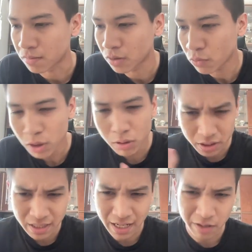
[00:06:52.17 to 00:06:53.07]
we're
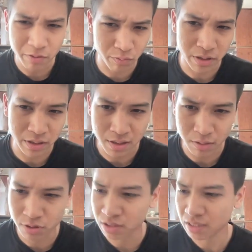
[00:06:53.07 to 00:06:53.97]
already halfway there.
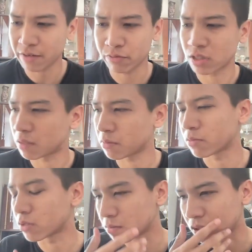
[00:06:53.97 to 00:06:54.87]
We just have to come up
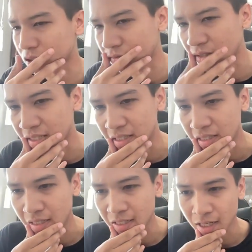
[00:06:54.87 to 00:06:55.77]
with some kind of
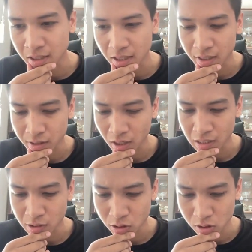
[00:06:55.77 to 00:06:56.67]
idea.
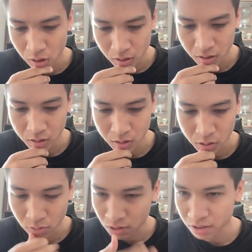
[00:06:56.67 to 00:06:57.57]
I saw
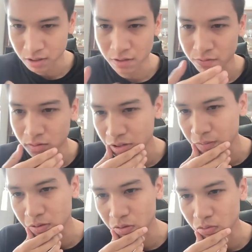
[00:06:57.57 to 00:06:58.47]
your idea, for
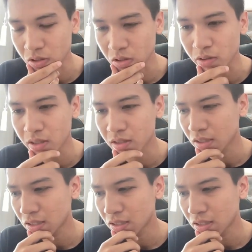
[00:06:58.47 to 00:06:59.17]
example. It's really great.